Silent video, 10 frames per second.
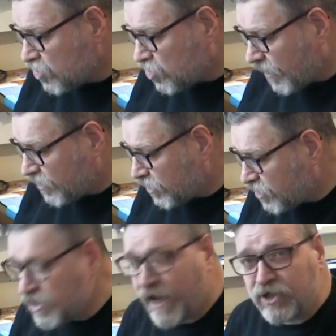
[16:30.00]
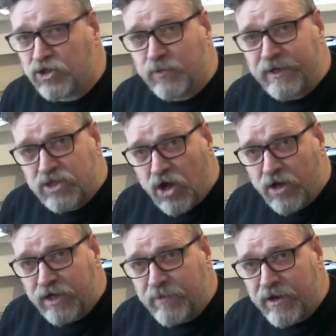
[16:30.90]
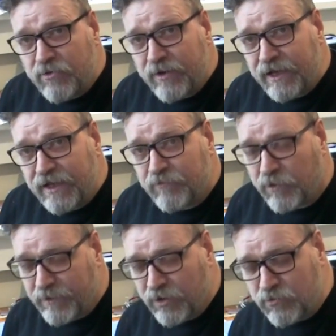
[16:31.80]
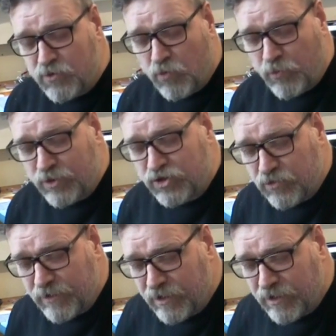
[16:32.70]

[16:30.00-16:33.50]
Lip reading: straightish neck, just with a tiny bit of relief, probably 0.2